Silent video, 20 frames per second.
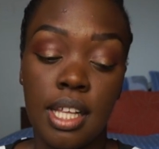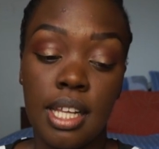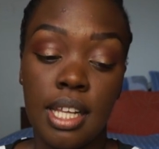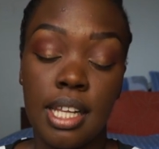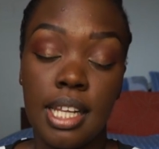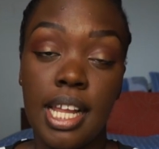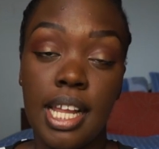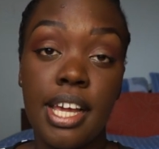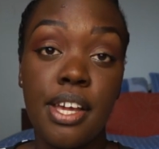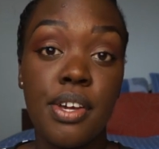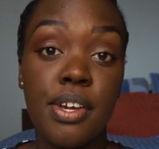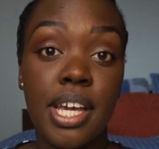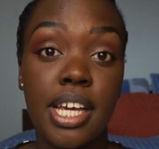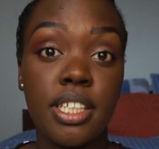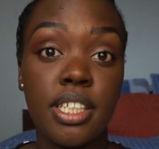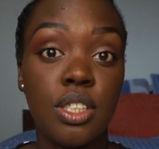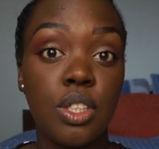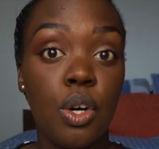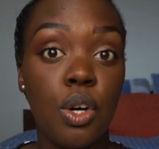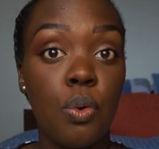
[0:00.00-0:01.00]
let you
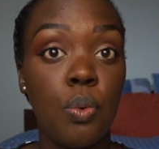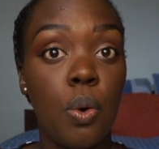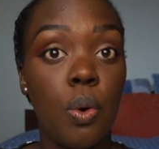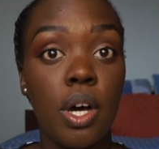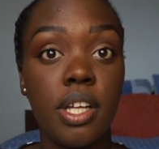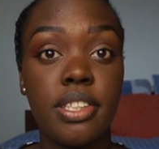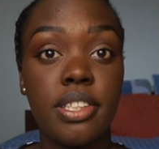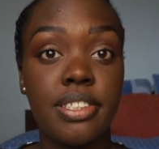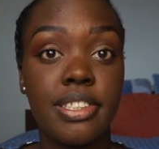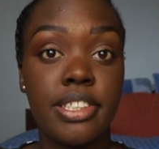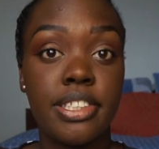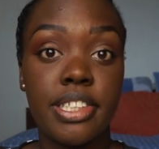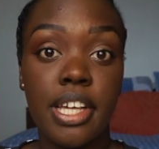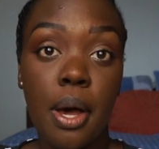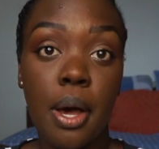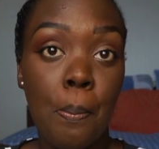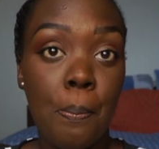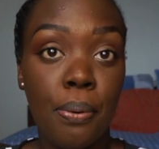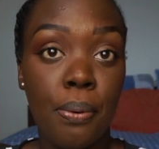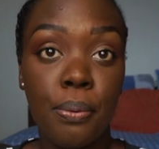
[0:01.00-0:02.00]
guys know what's
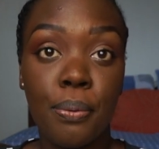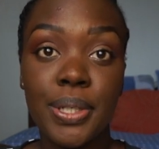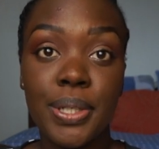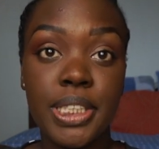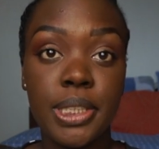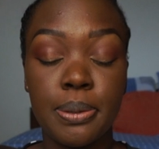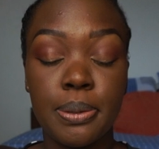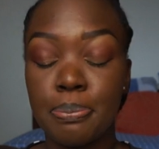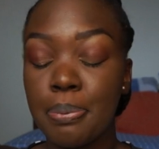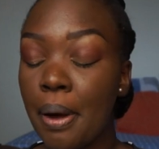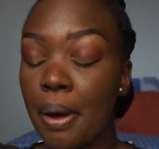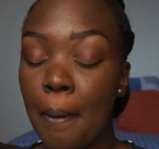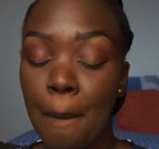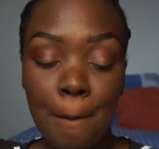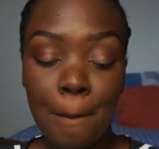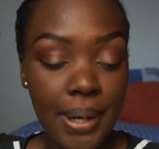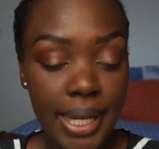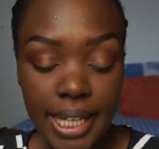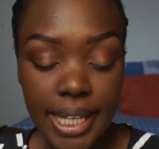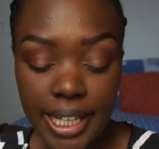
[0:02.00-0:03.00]
up, what's
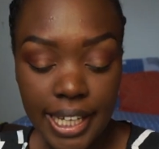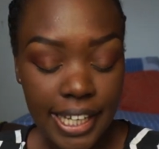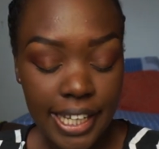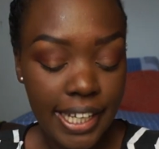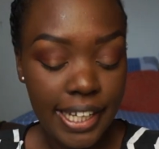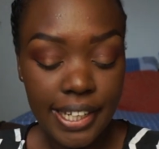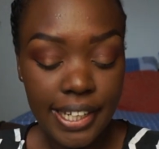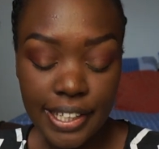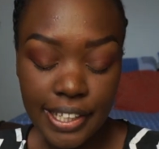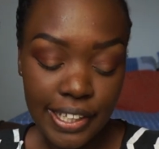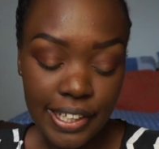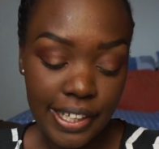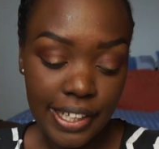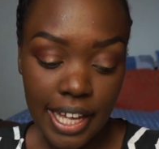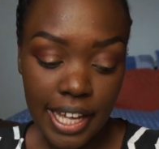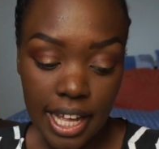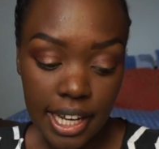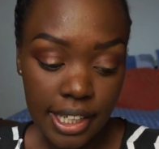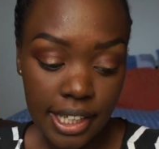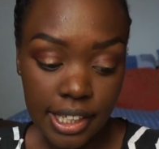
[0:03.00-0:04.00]
popping in
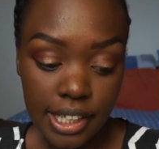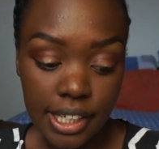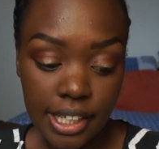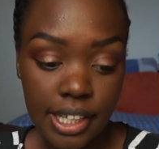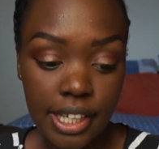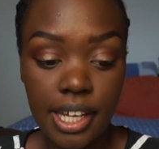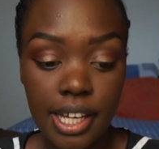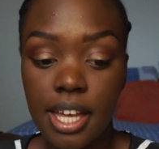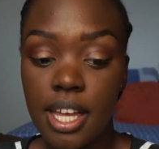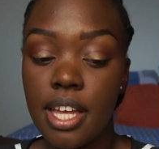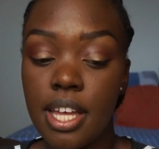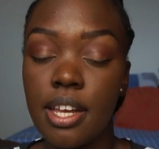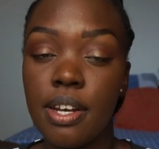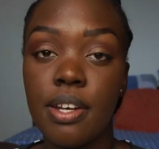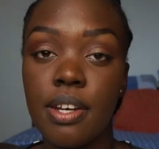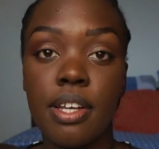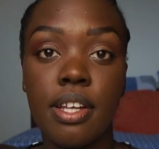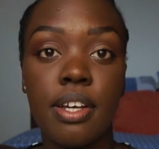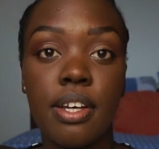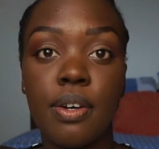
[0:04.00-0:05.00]
Kigali,
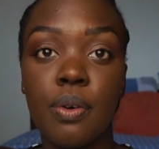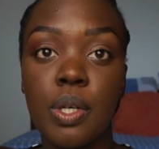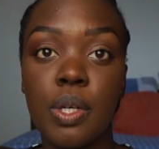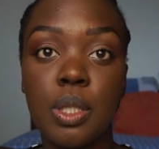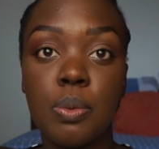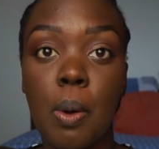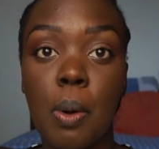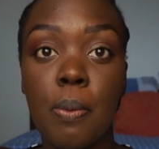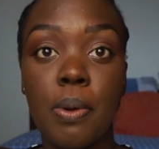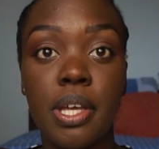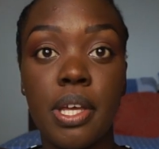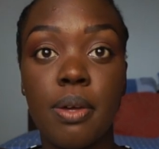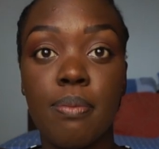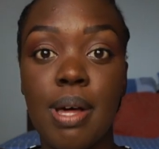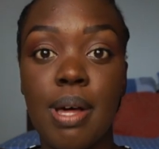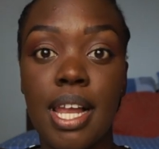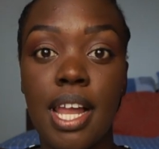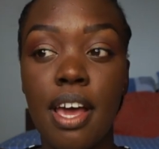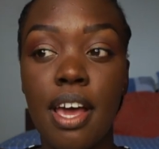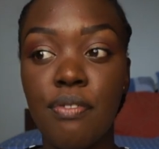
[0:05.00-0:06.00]
and what's popping in
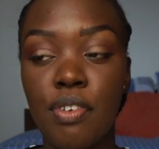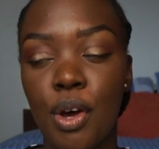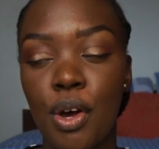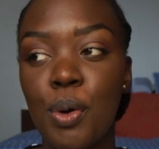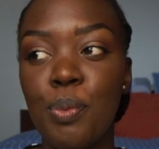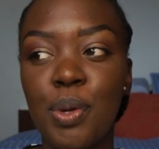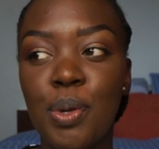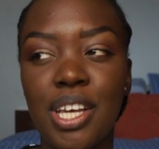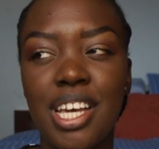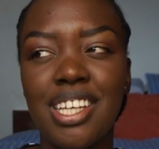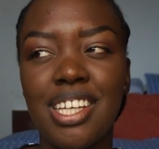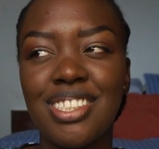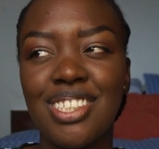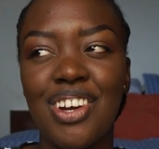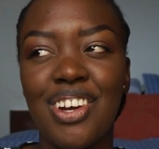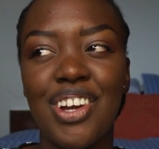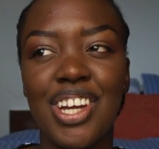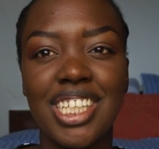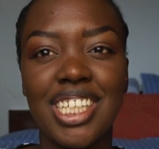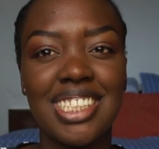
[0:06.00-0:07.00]
my life. I hope you guys
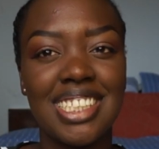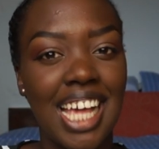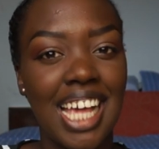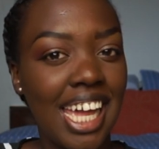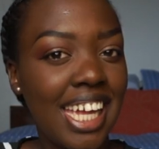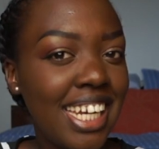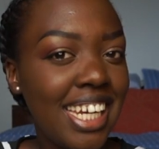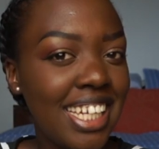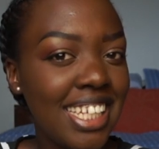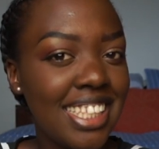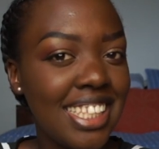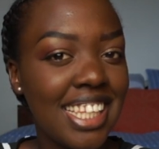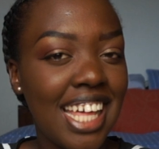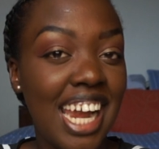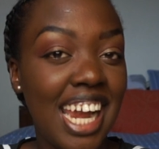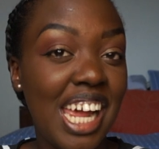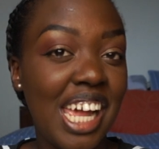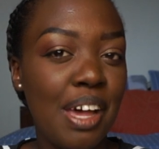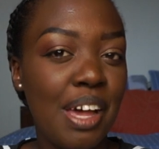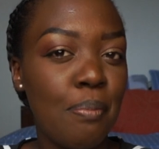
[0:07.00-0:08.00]
are excited
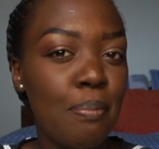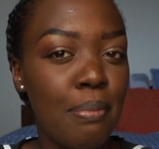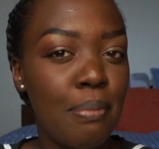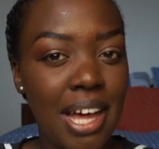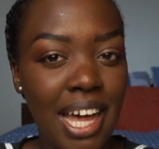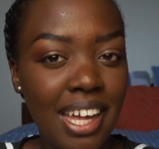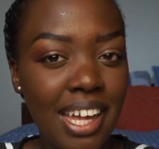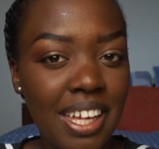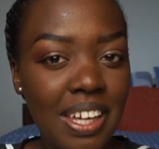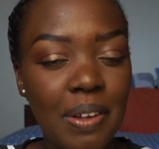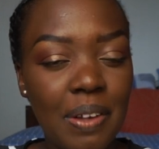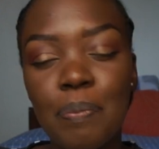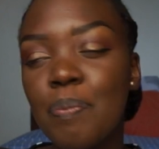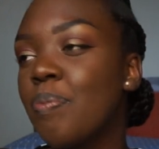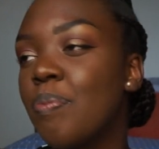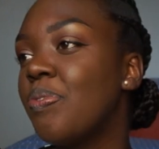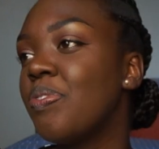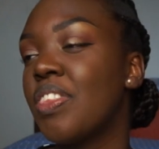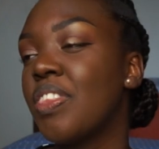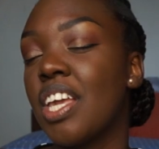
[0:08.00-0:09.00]
that I am back,
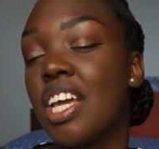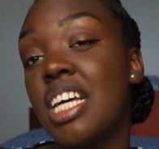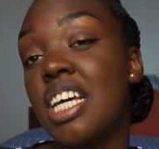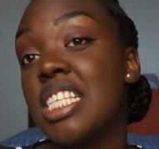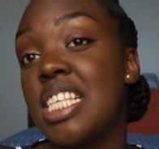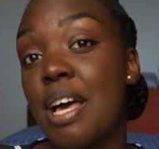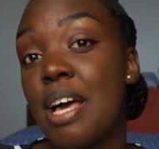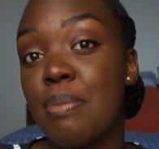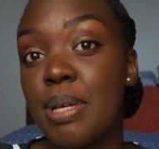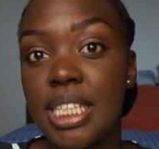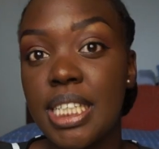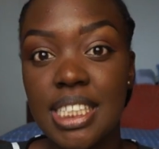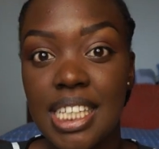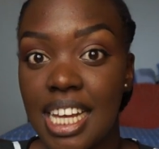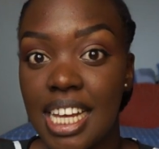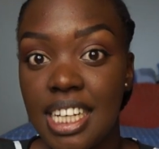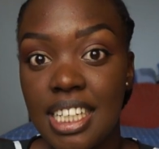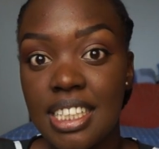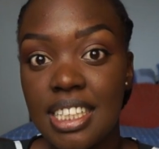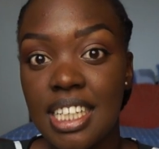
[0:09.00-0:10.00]
because I'm
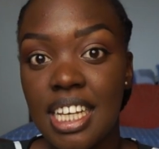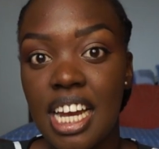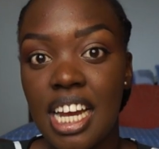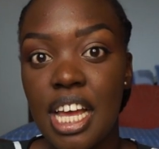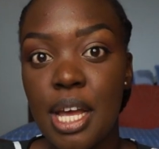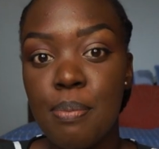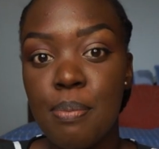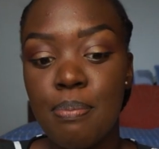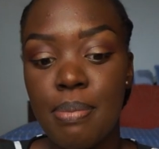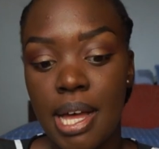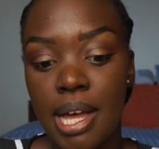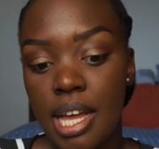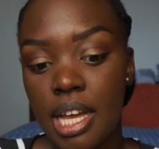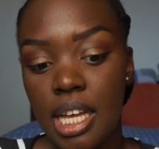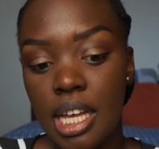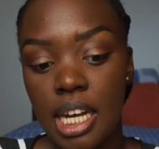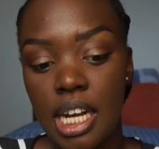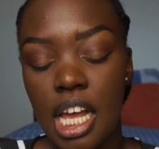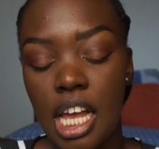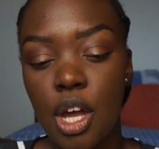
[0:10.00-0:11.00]
excited that I am
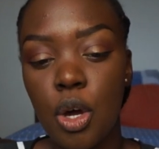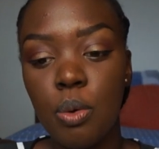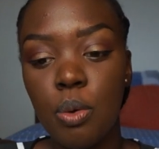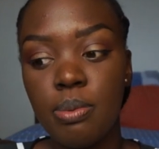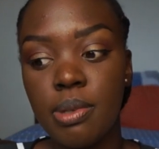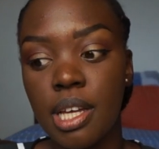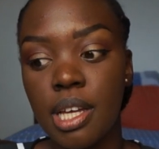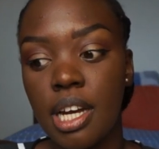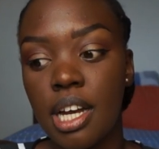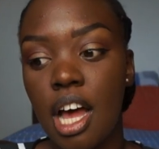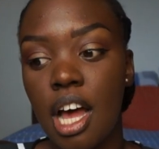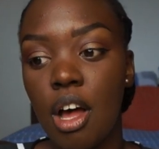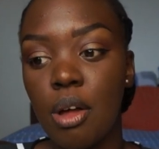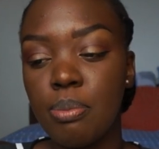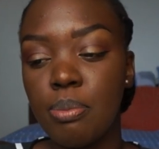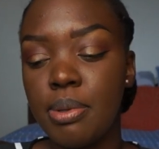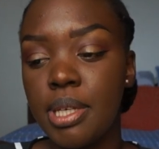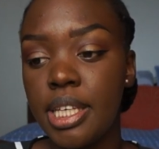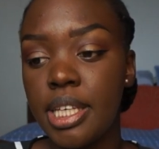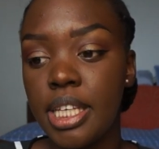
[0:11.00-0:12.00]
back, and I hope that I'll
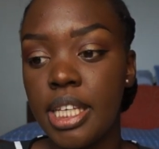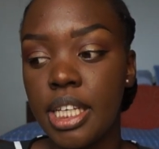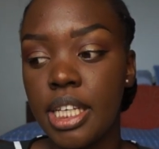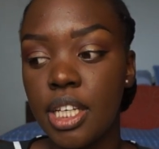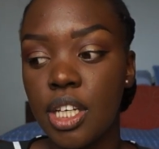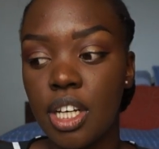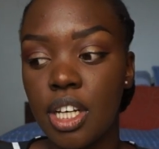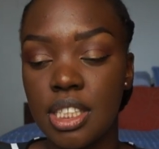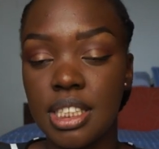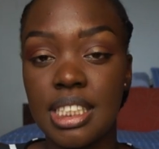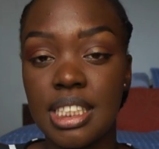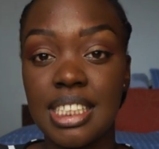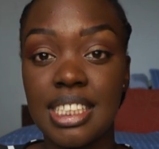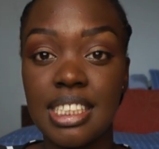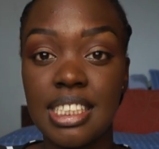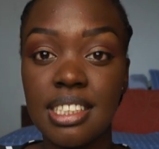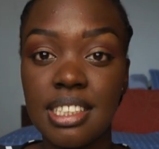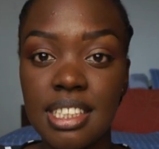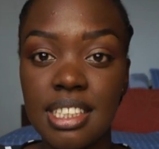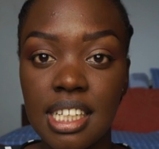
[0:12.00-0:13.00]
be
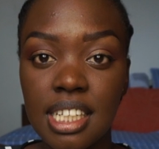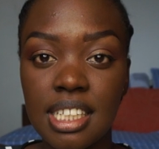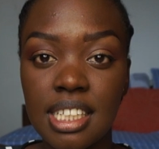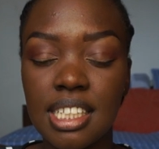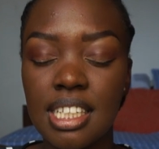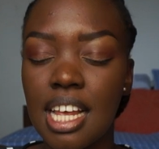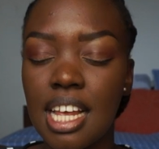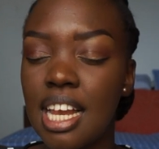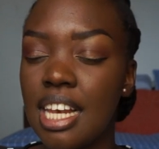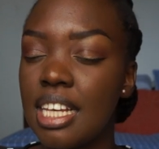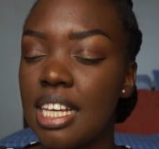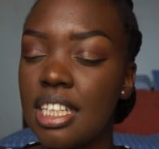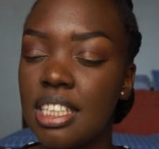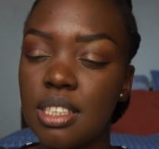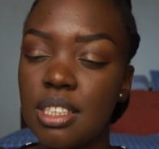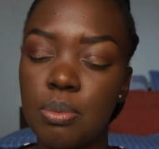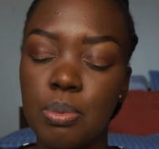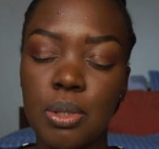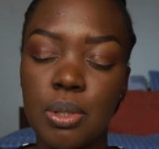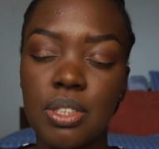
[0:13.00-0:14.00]
consistent, at
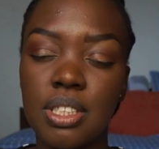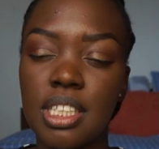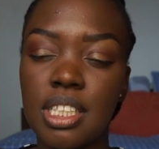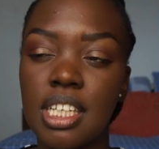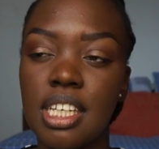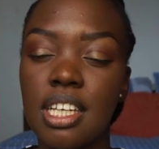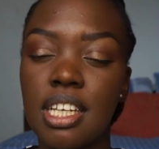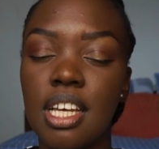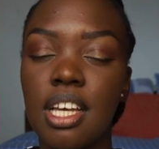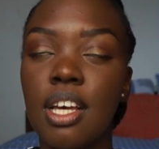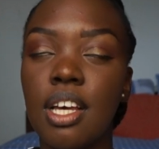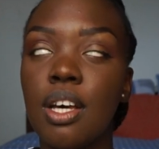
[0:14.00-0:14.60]
least posting